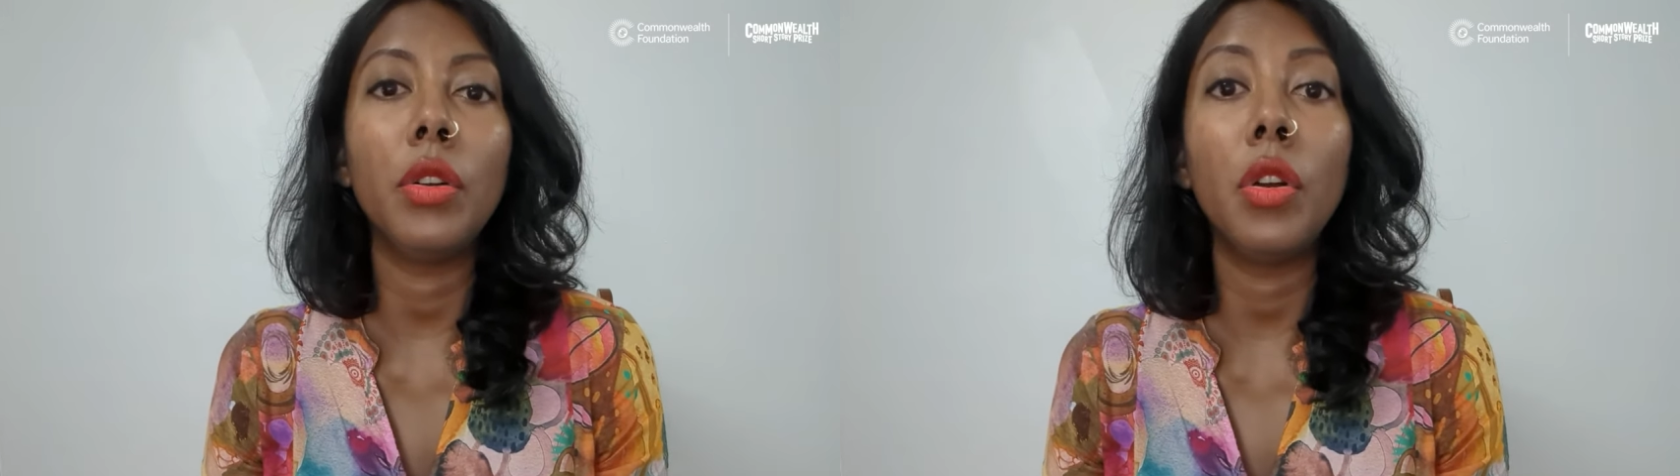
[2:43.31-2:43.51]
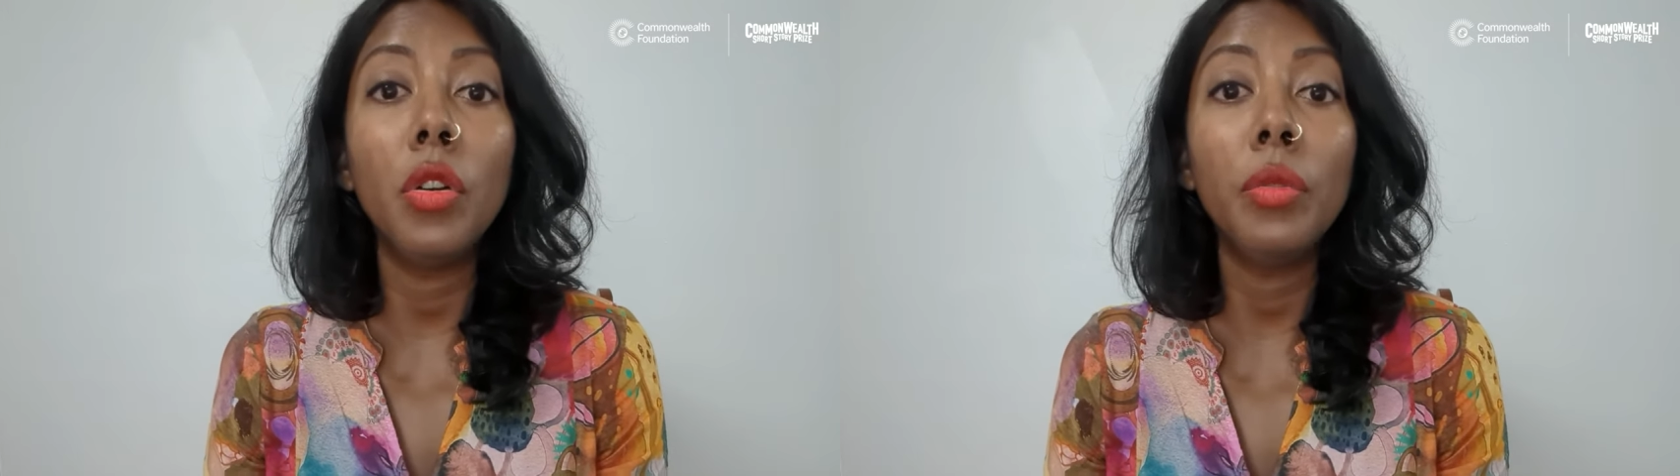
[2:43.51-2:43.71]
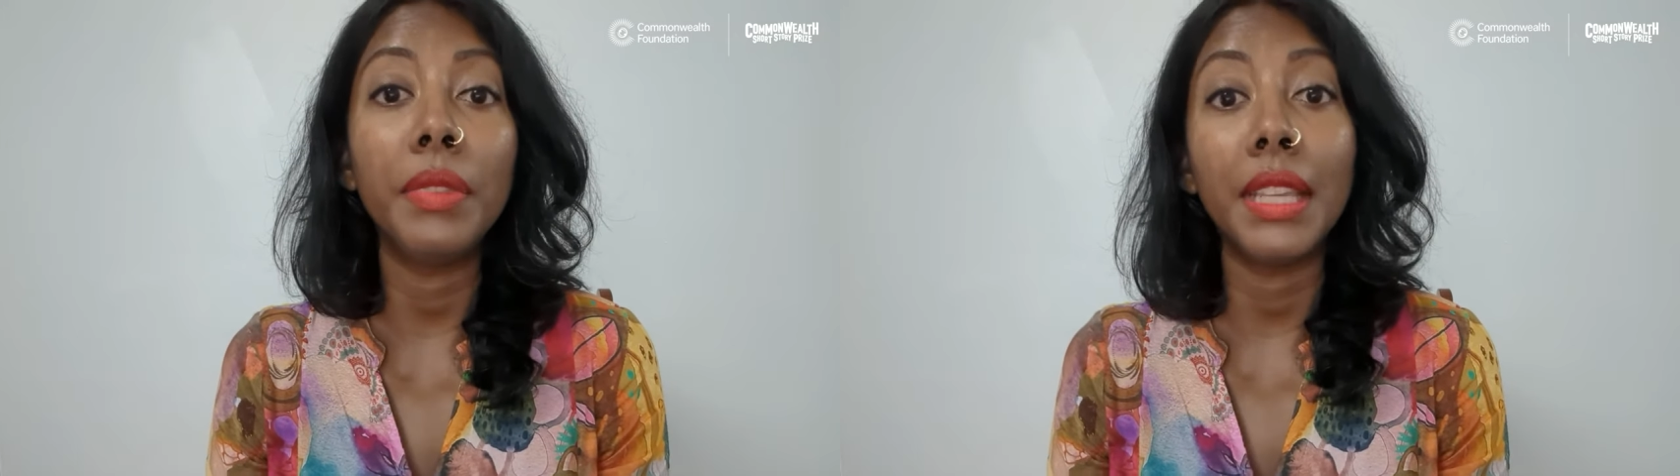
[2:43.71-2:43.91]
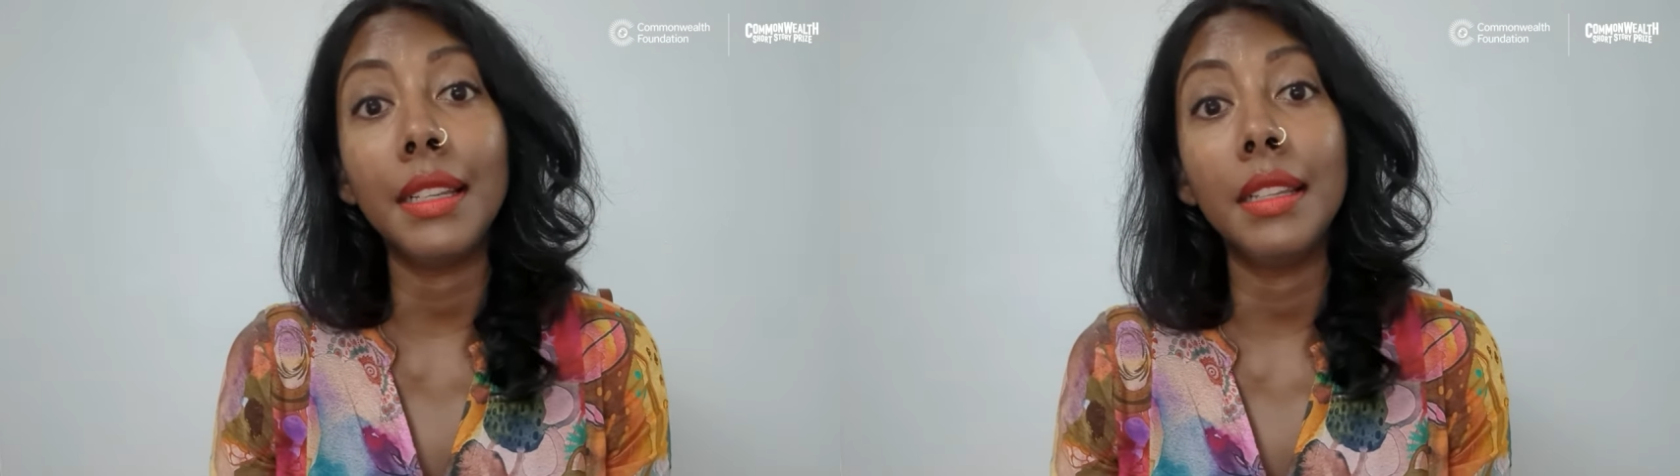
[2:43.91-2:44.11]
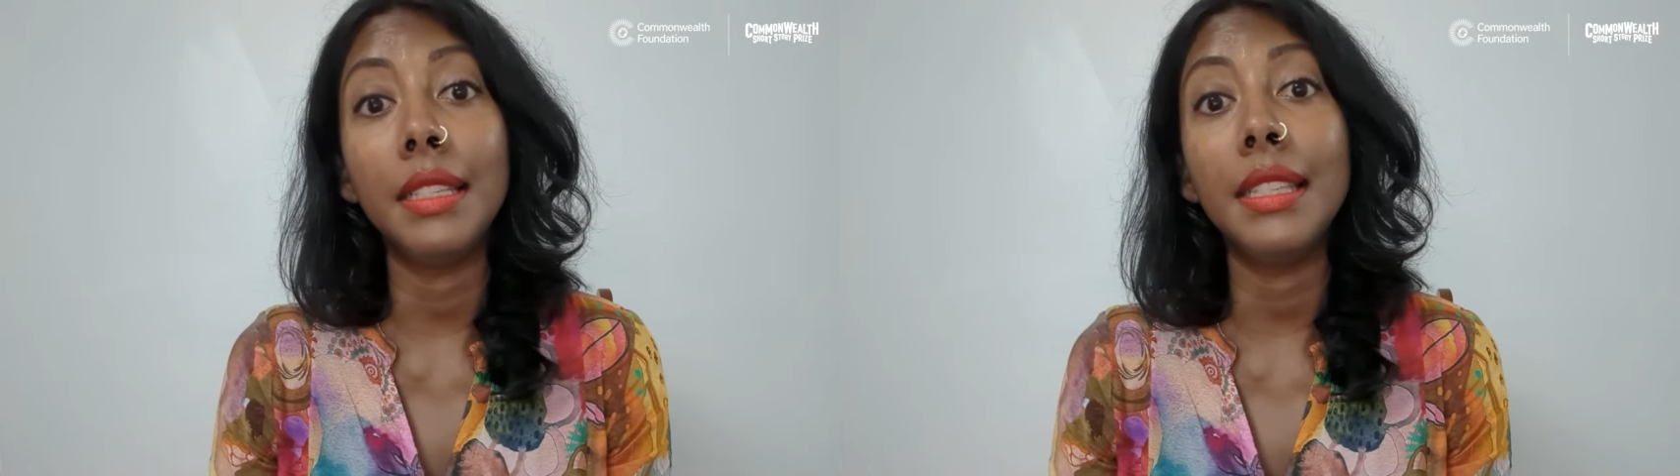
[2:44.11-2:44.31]
a home
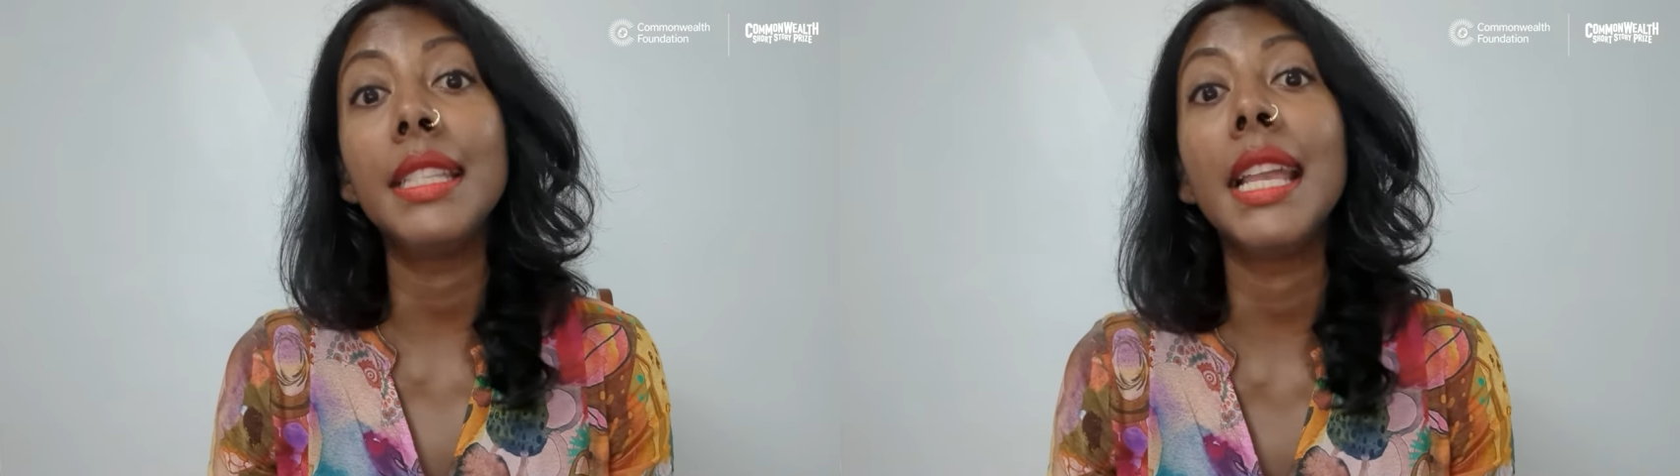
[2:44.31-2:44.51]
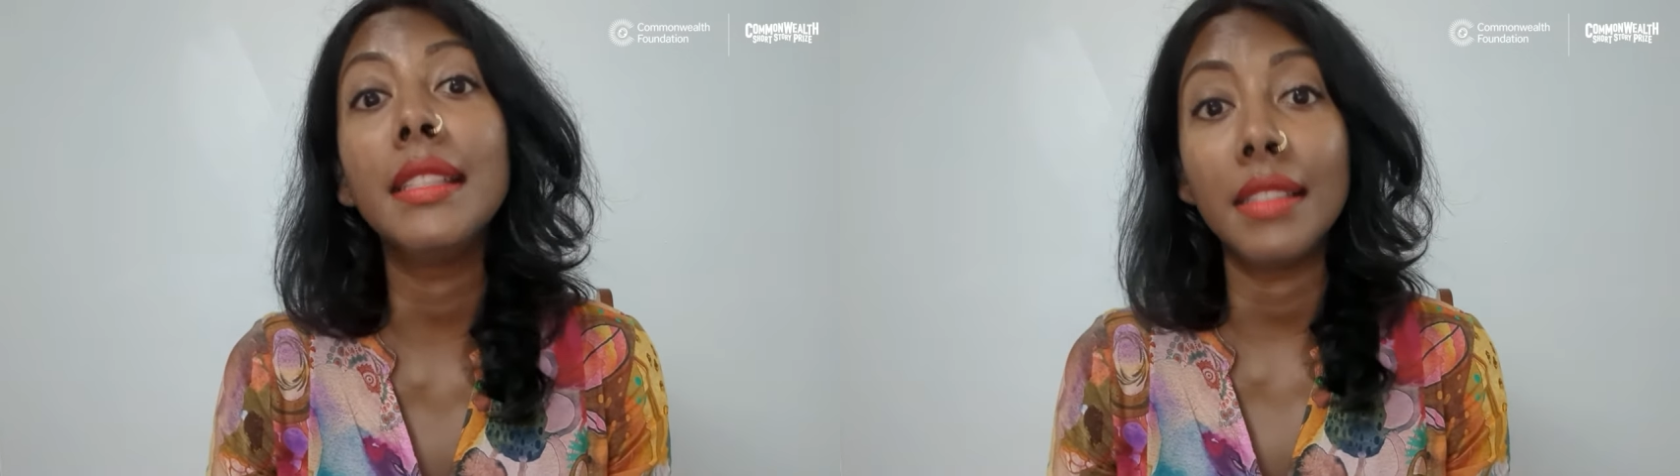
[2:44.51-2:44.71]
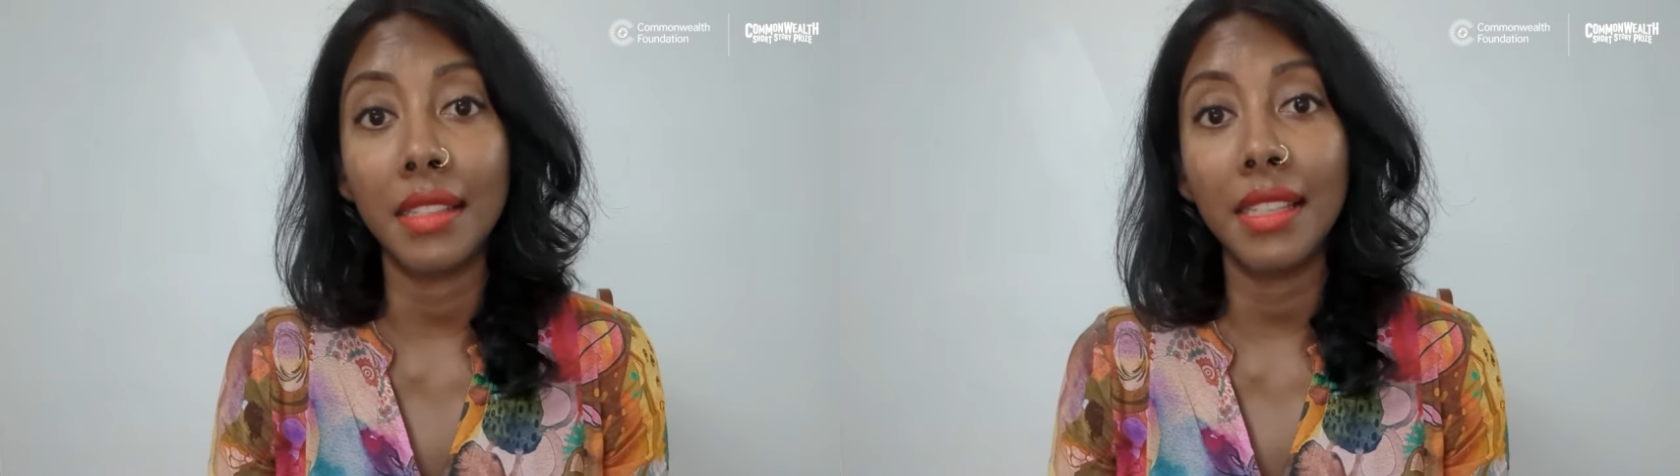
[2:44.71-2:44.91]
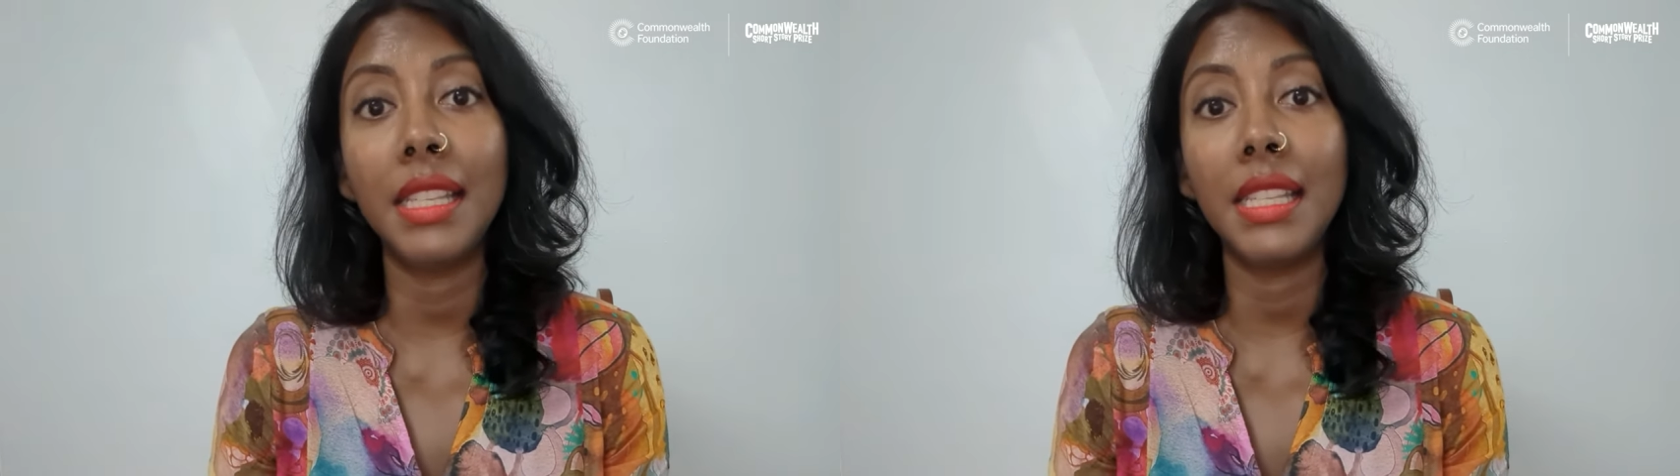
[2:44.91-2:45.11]
that understands